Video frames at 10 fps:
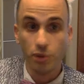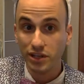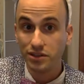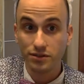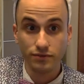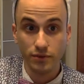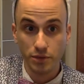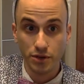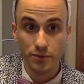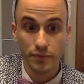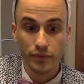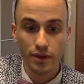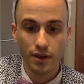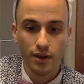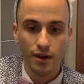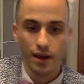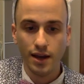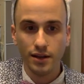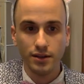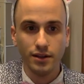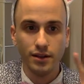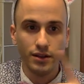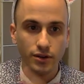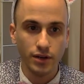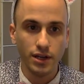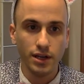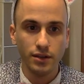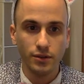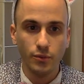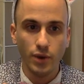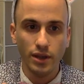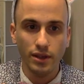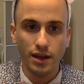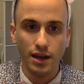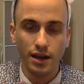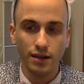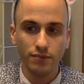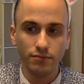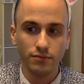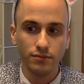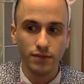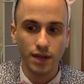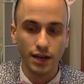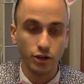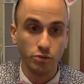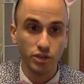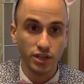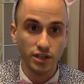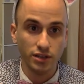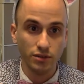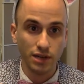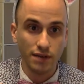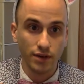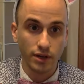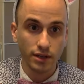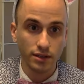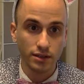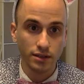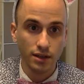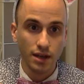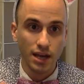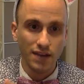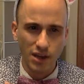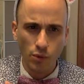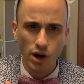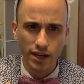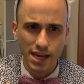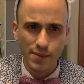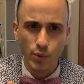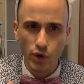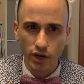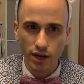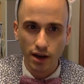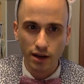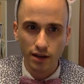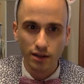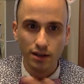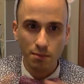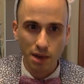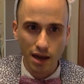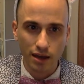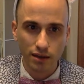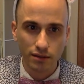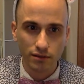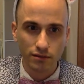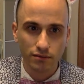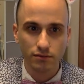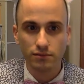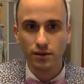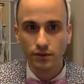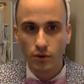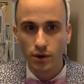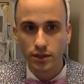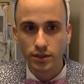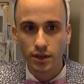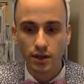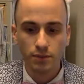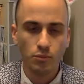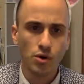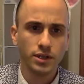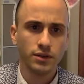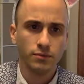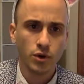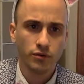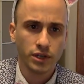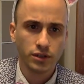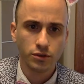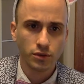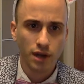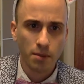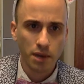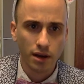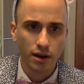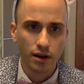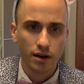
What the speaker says: points from you, and the 30th when they actually present it to a live audience. If they want to keep working on it, they may. Of course. More research will come in.